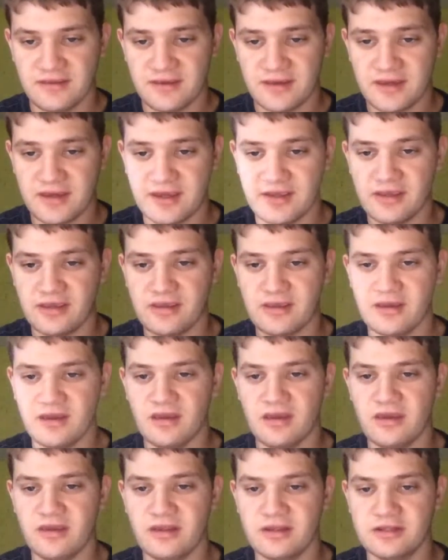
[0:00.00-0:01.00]
Hi,
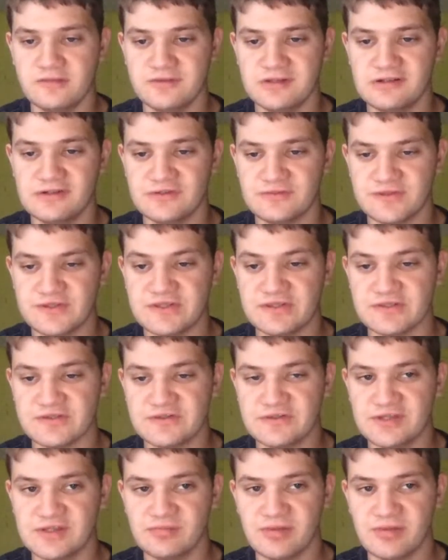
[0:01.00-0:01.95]
Elevators of Steel Study